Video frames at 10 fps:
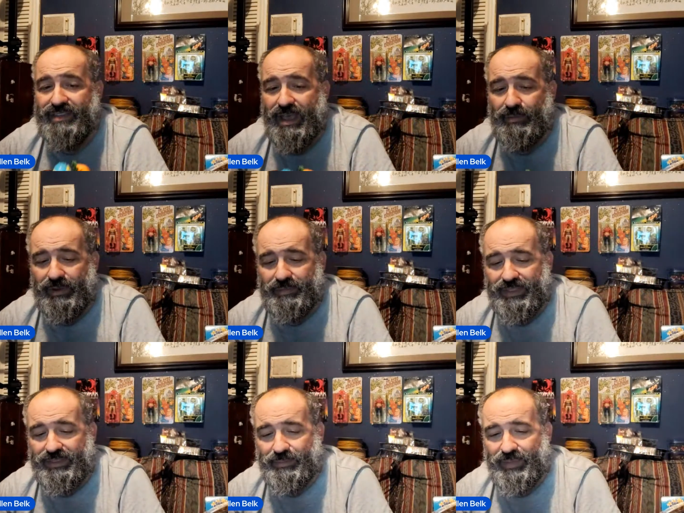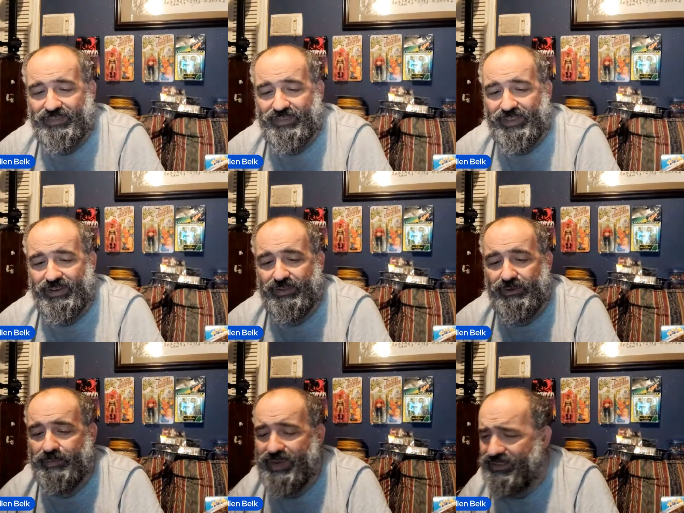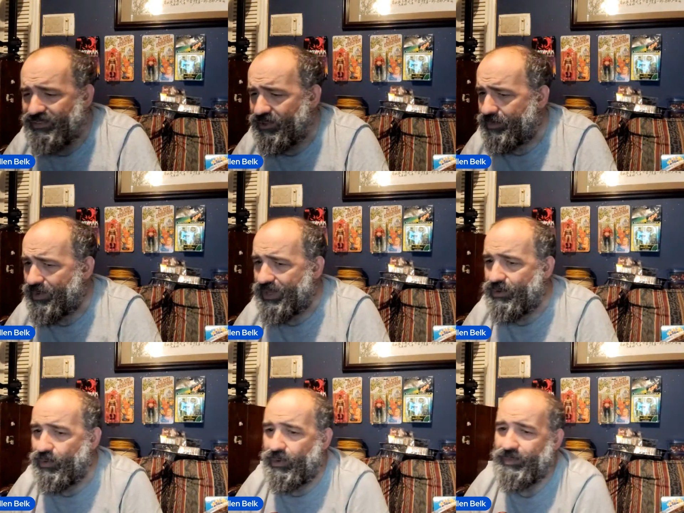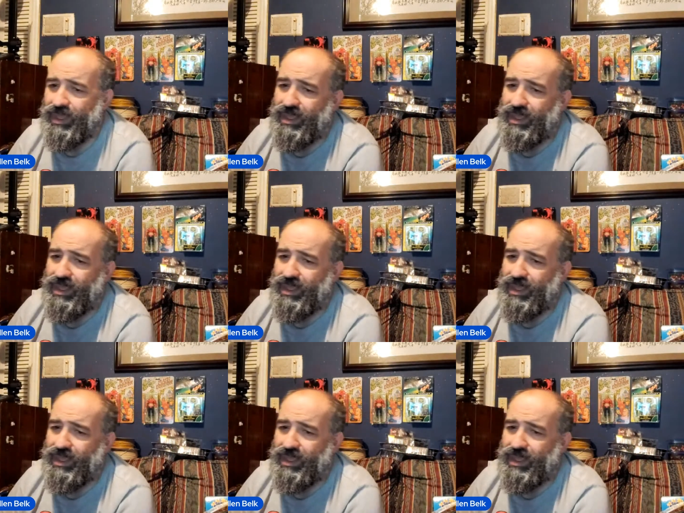that would have been the best thing to do. But he's still pretty cool.